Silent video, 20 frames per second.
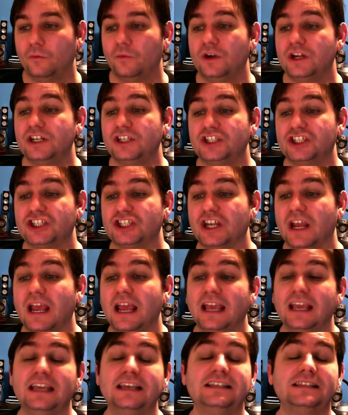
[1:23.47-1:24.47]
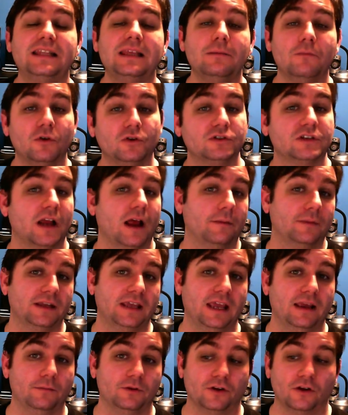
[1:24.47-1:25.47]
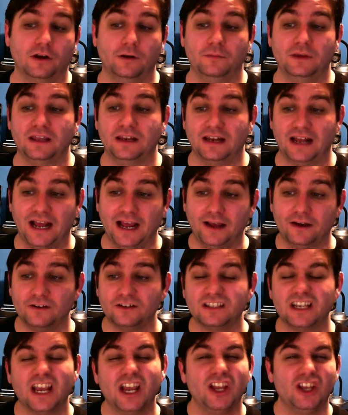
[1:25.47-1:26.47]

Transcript: which is the most common cable going to be in the house,